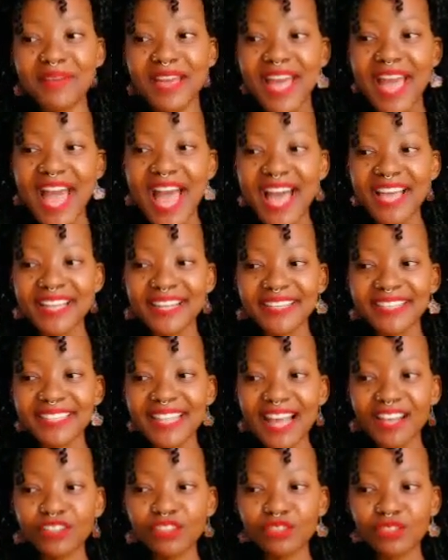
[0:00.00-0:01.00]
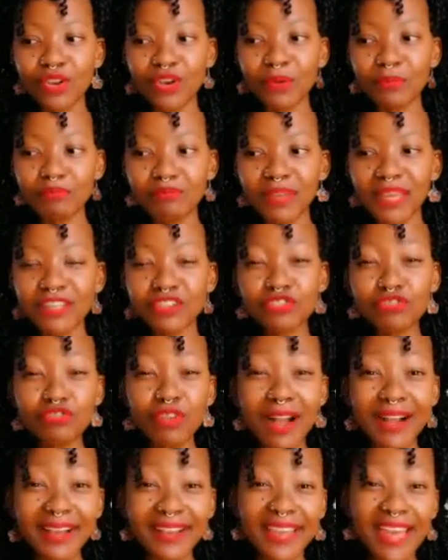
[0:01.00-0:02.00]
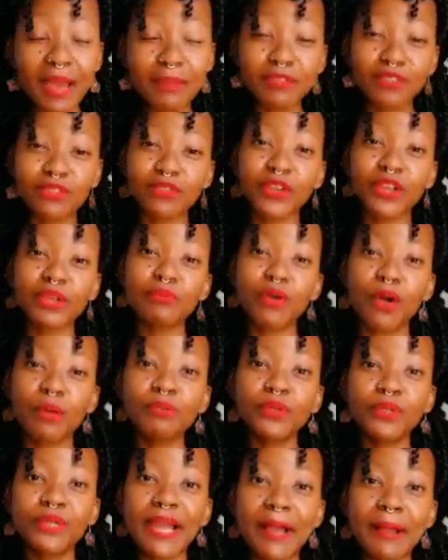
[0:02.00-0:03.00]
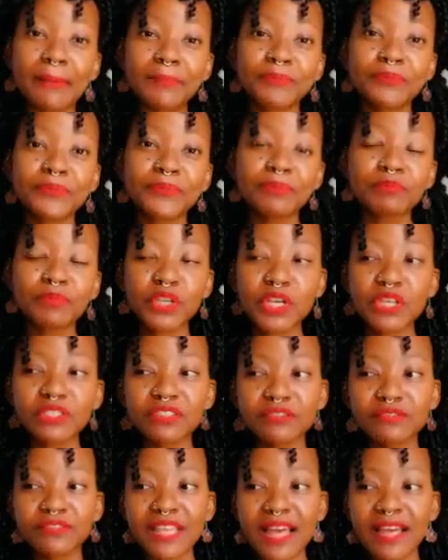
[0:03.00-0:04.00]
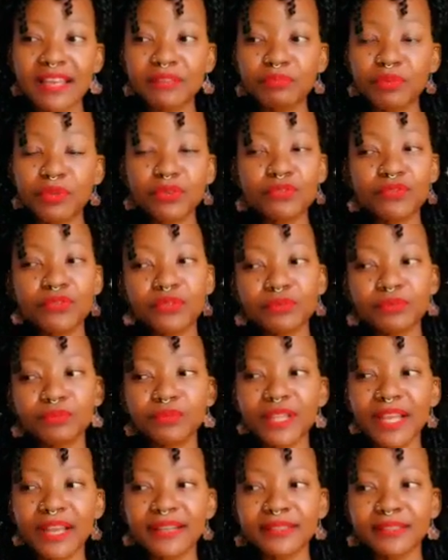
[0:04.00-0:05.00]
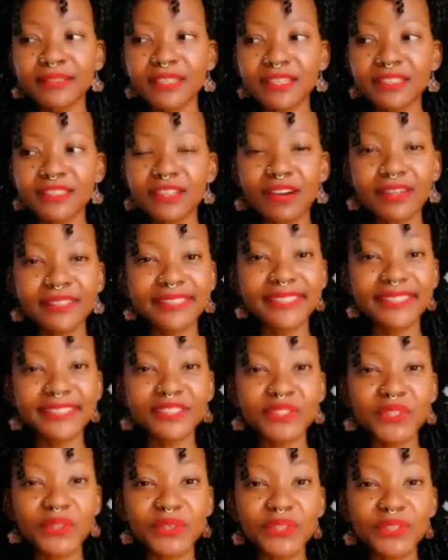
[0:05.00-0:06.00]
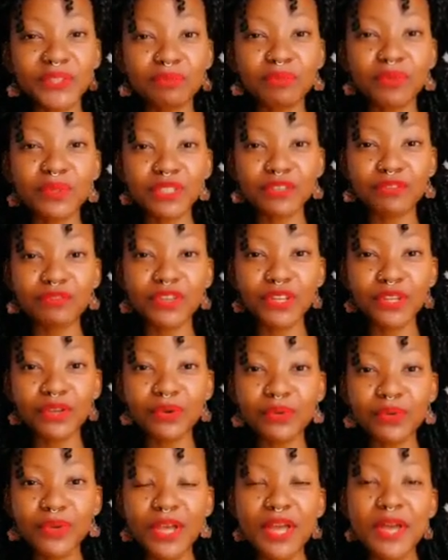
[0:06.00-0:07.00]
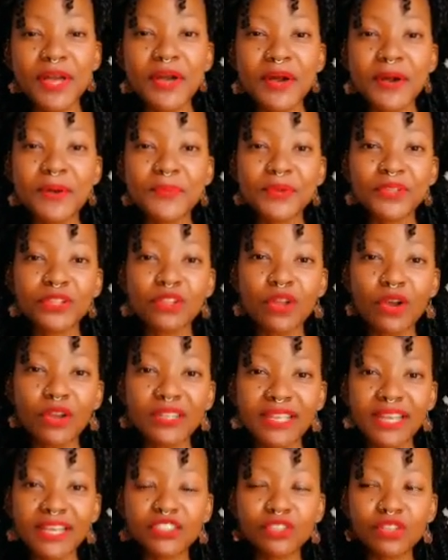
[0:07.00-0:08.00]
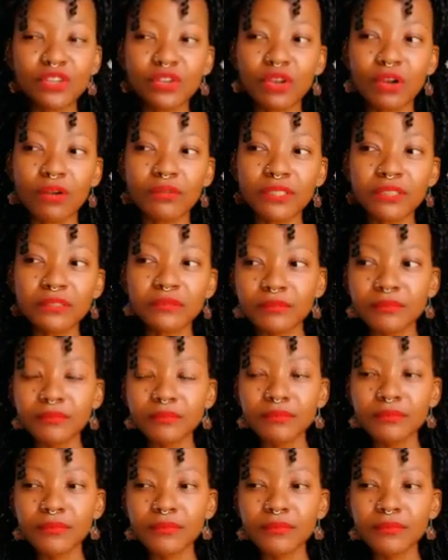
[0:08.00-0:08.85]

and that song made trucker caps very popular because of that beautiful like uh, dark skinned girl in the music video uh, with Lauren, next to Lauren.